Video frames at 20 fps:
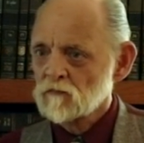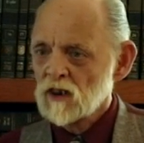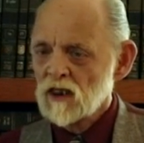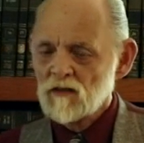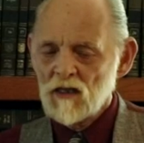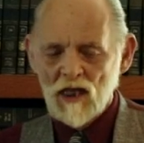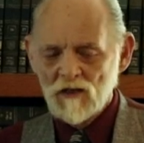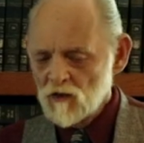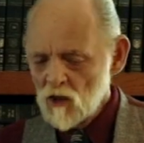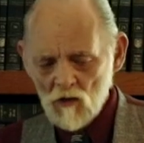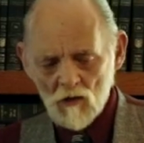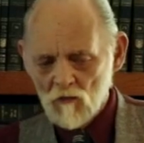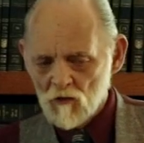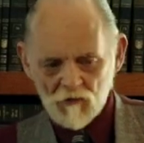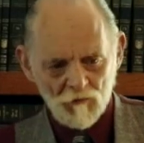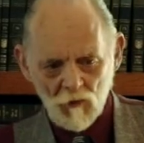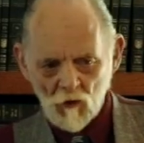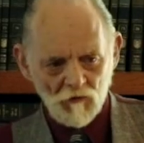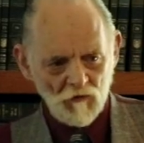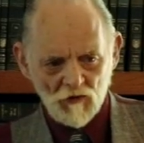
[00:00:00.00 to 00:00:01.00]
They know they were
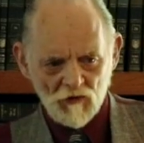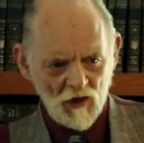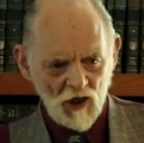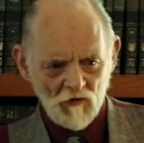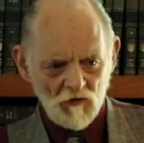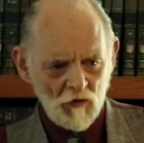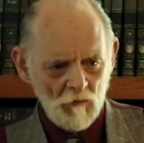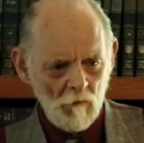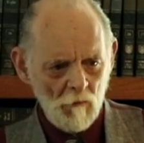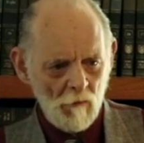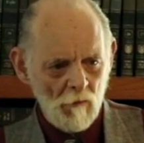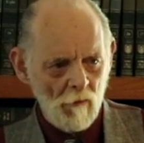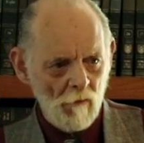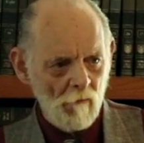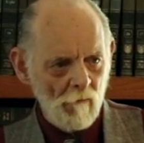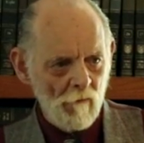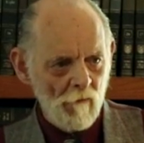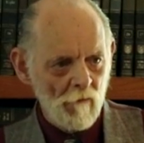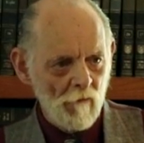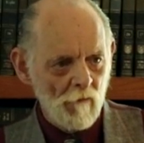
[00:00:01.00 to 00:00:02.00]
supposed to touch them.
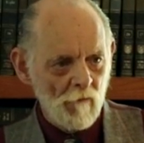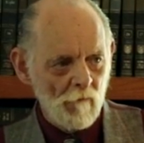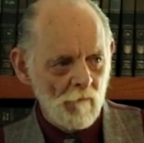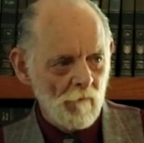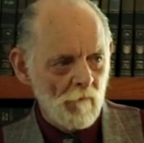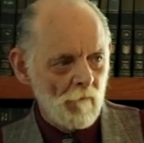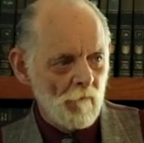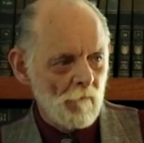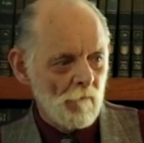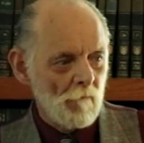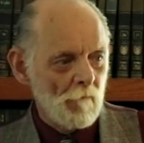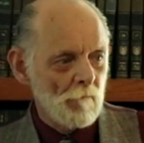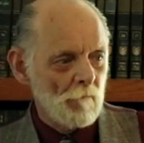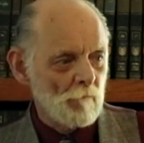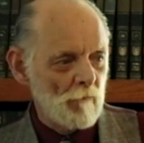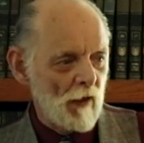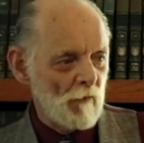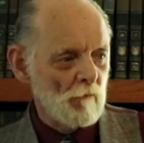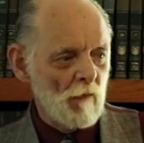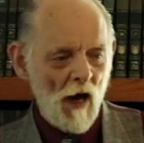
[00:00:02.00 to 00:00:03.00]

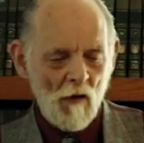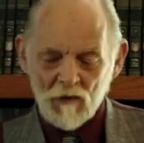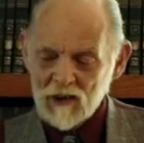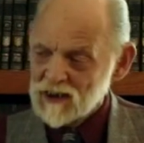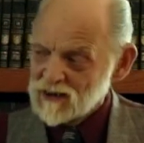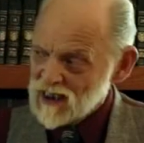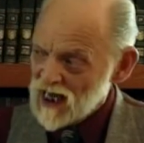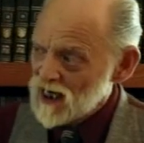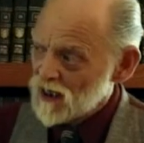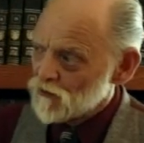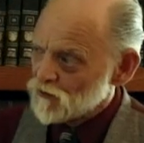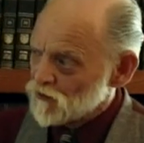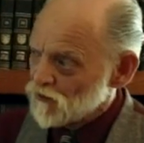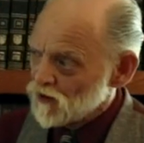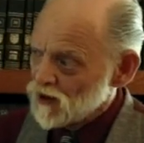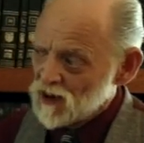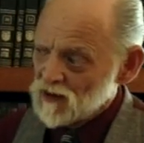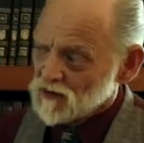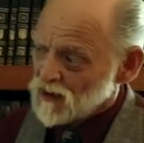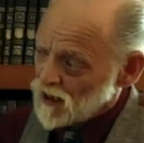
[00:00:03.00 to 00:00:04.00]
But mommy and daddy were
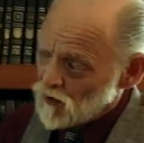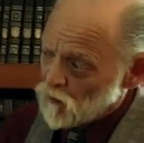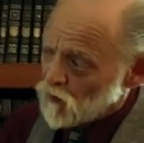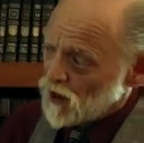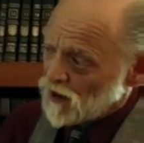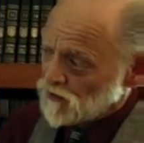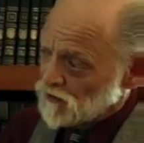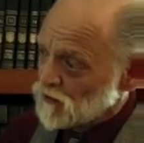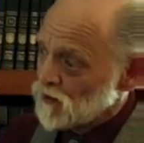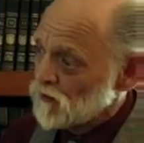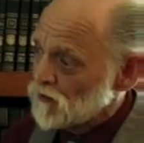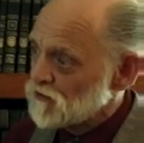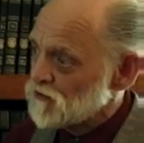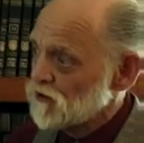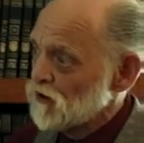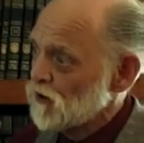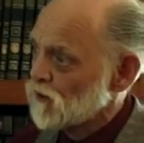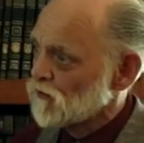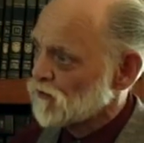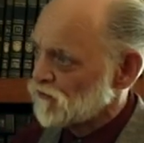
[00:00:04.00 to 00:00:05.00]
doing it and they wanted to do it
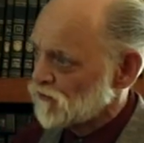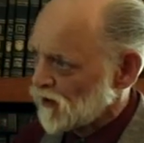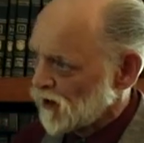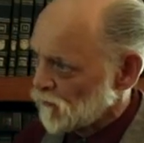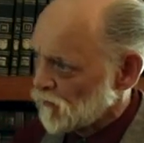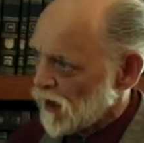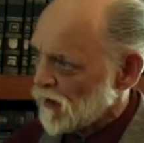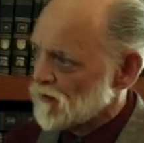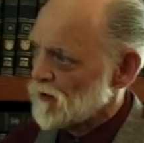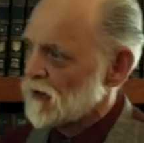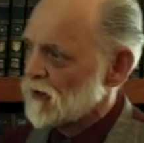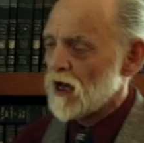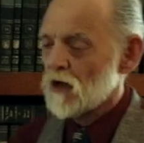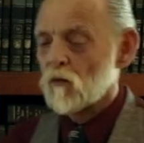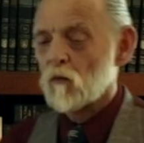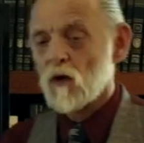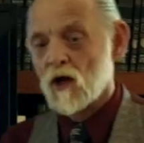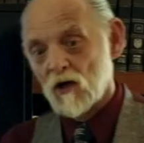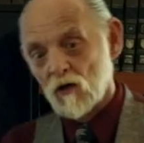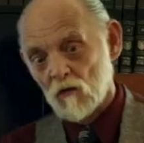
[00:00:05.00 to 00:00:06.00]
too. So they grabbed
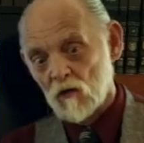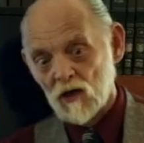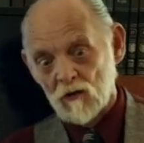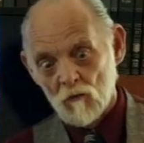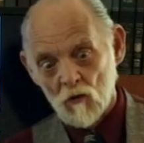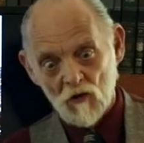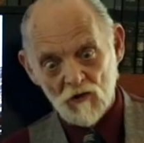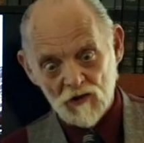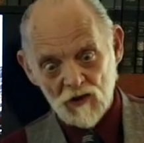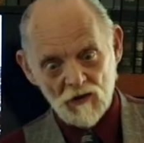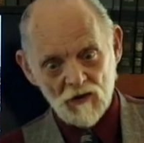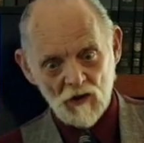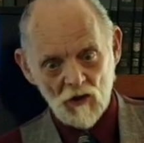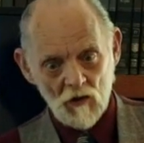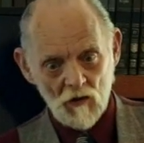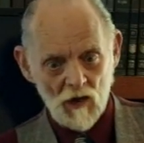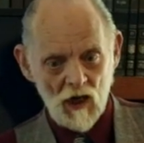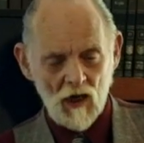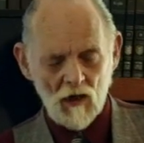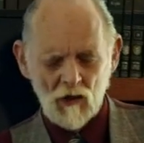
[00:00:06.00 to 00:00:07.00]
don't want to go any more
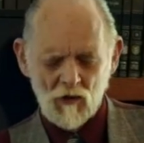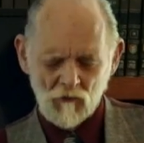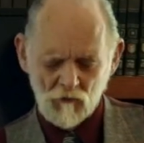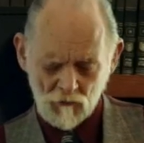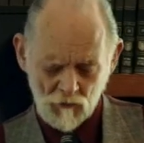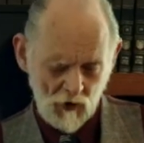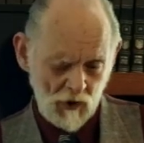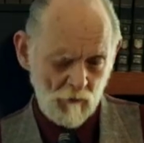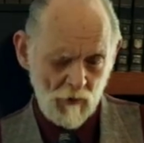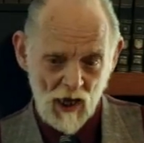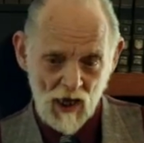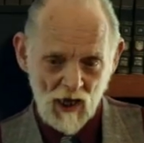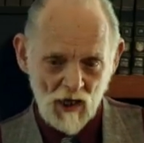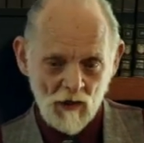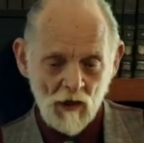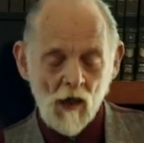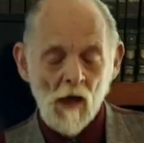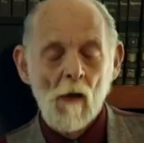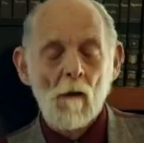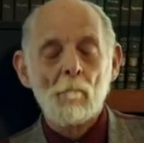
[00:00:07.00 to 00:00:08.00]
detail on that because it's pretty bad.
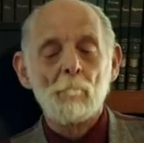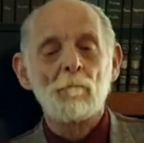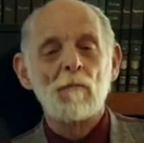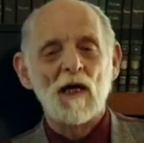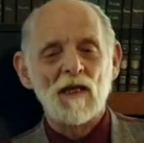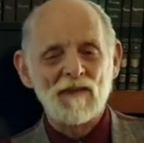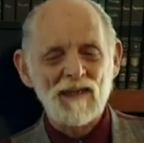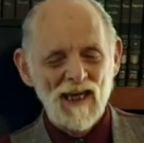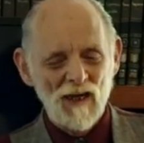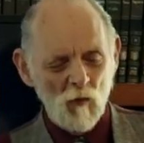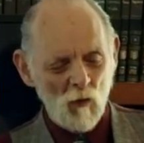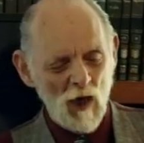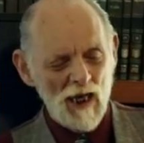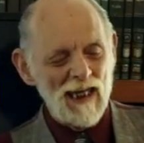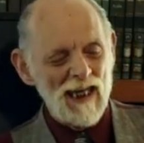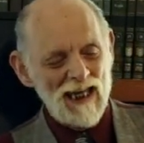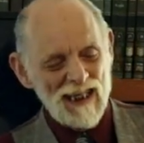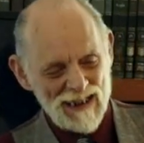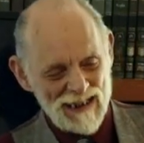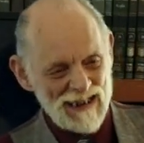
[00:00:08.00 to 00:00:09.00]
But they
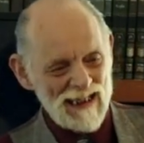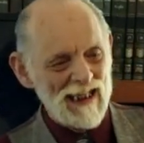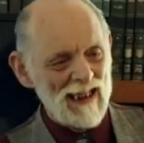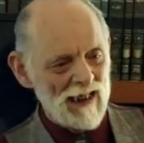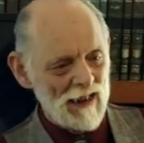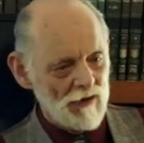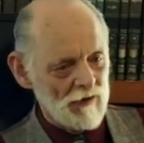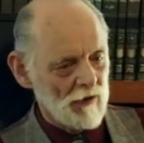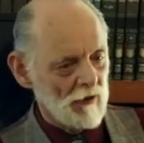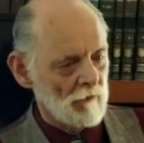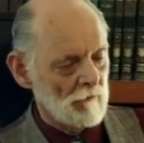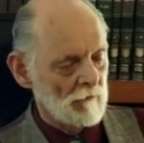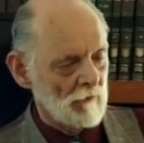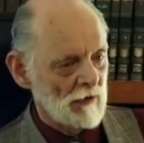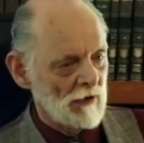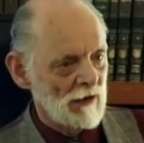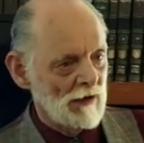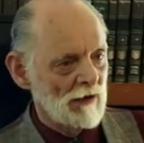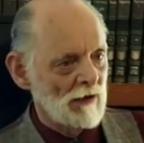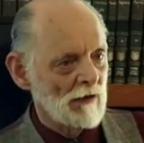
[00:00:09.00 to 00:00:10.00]
went and did it.
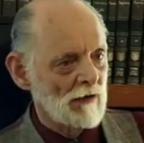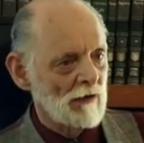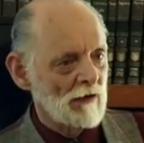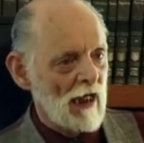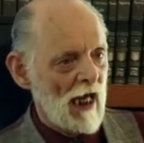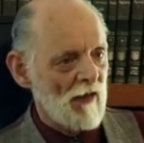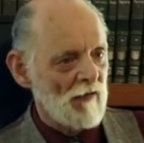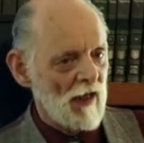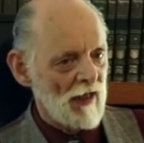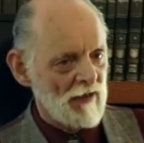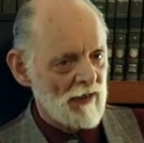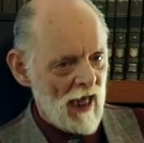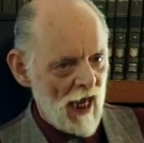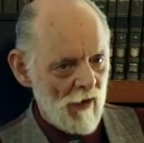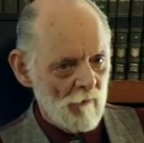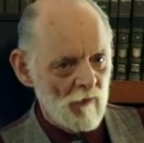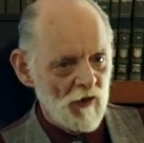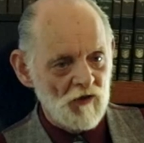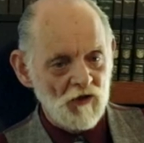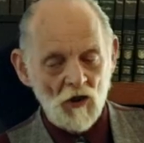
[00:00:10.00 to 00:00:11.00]
And they
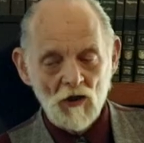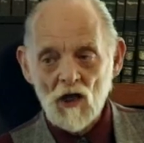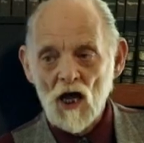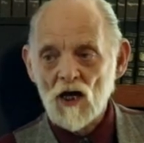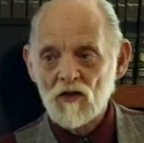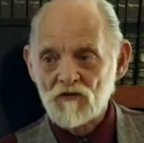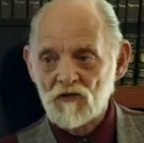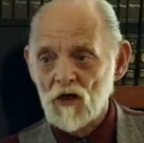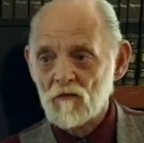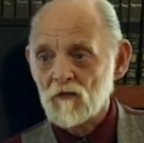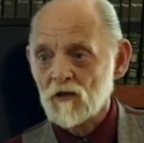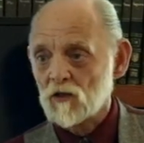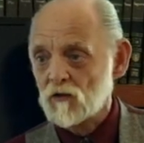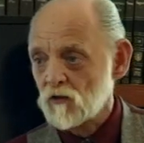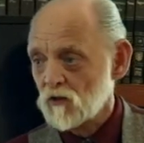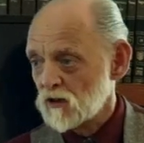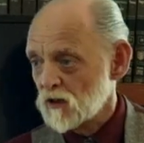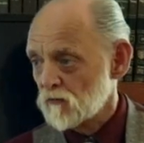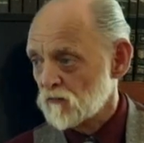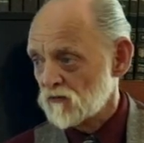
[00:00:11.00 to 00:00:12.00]
damaged a lot of stuff,
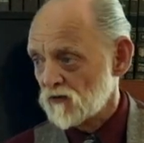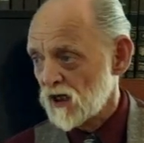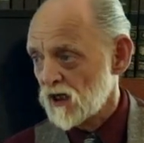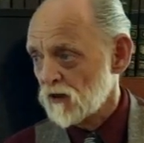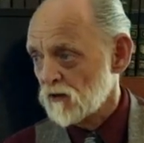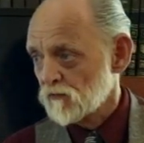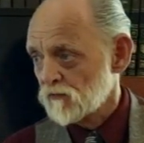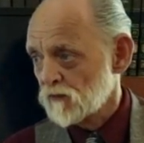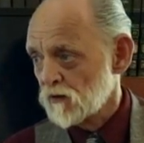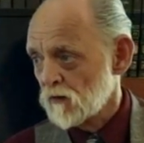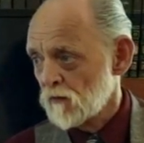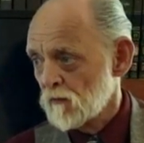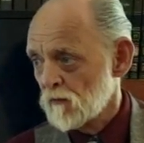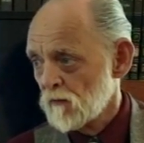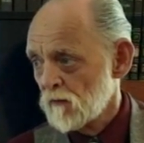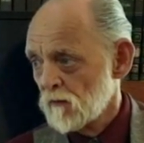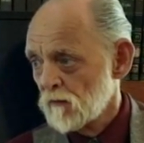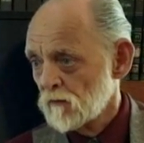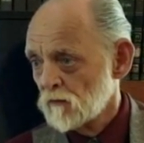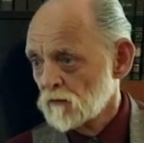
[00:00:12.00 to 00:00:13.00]
including themselves.
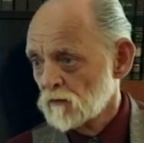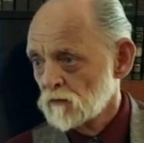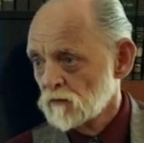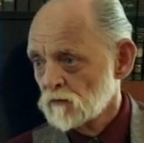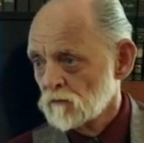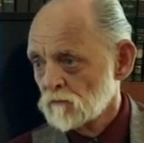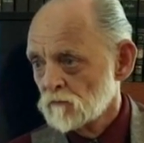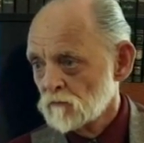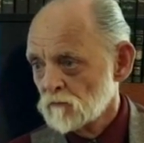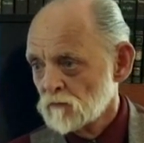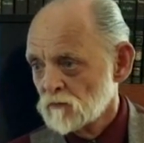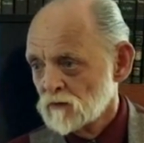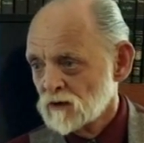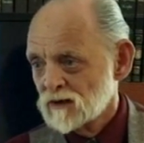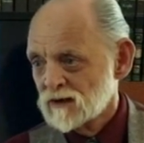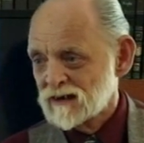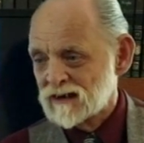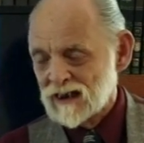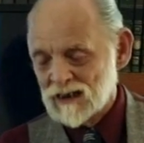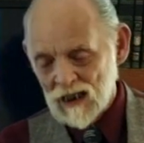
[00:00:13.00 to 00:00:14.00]

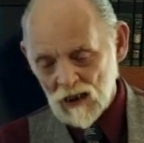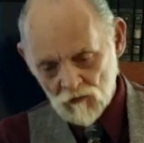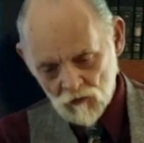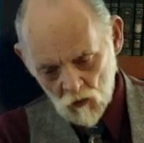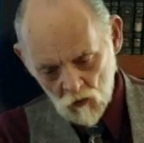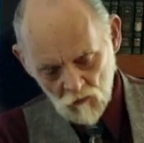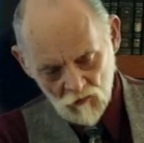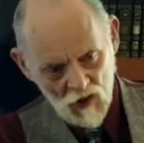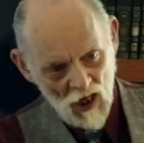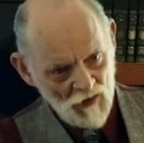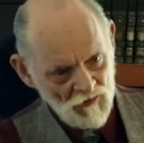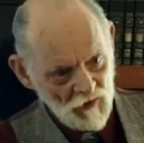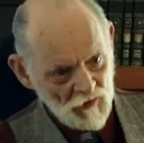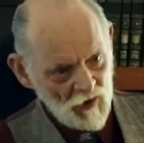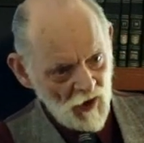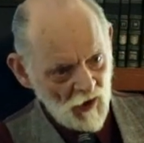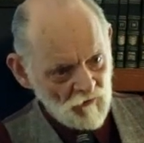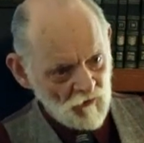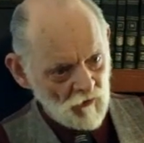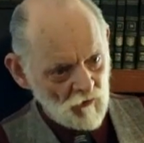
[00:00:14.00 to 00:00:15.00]
Did they told not to
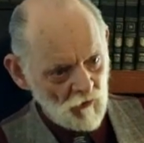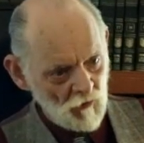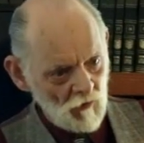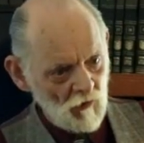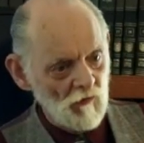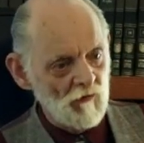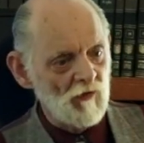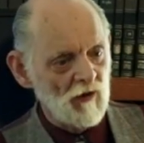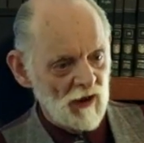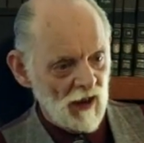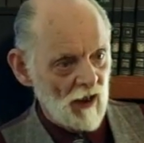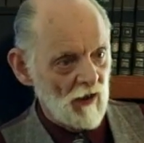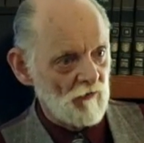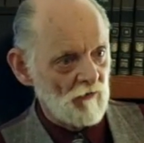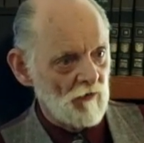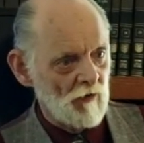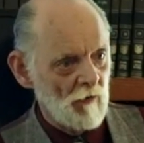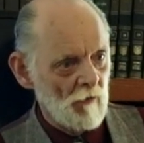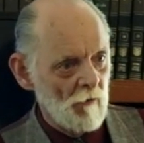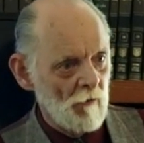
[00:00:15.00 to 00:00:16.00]
touch the tools?
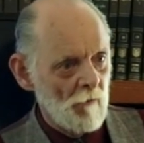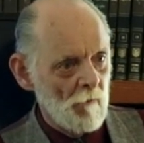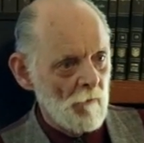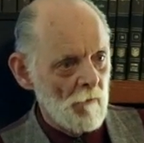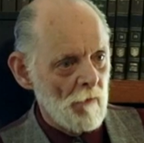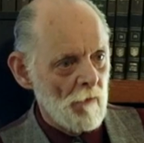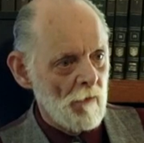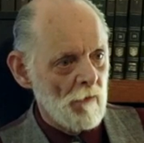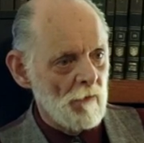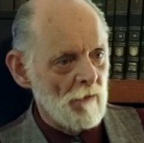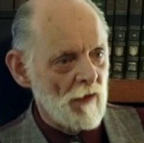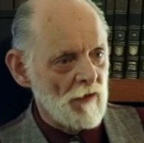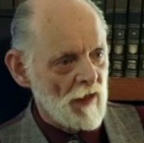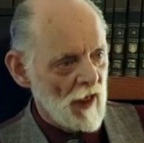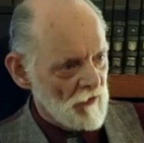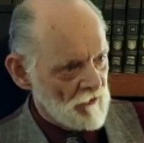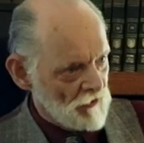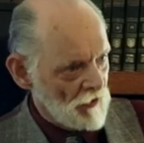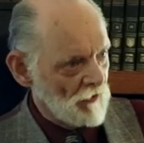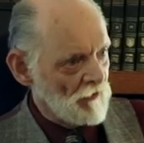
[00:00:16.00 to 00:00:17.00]
Yes. Did
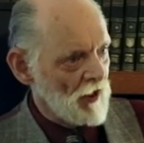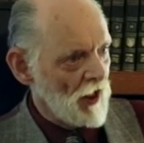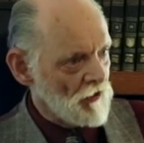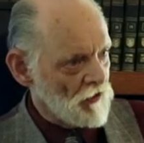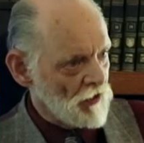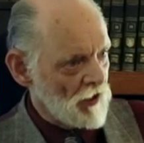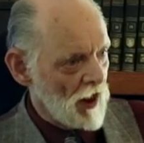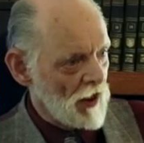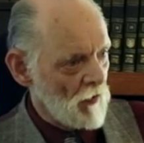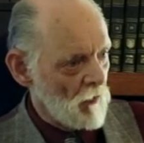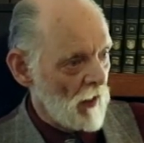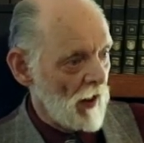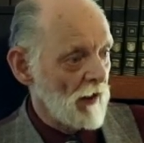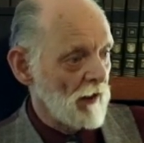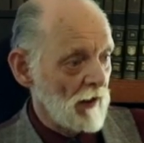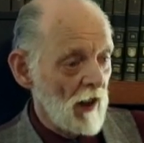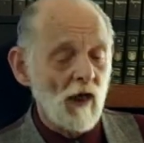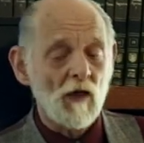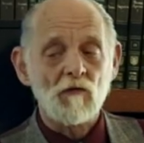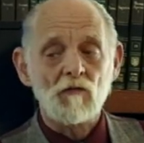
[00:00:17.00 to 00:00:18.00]
they still touch it anyway?
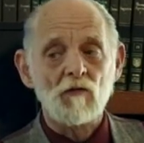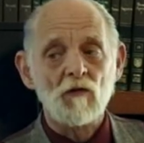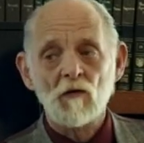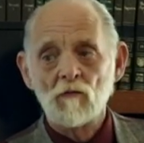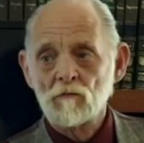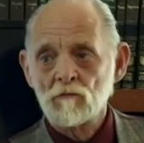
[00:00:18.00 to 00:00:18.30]
Yes.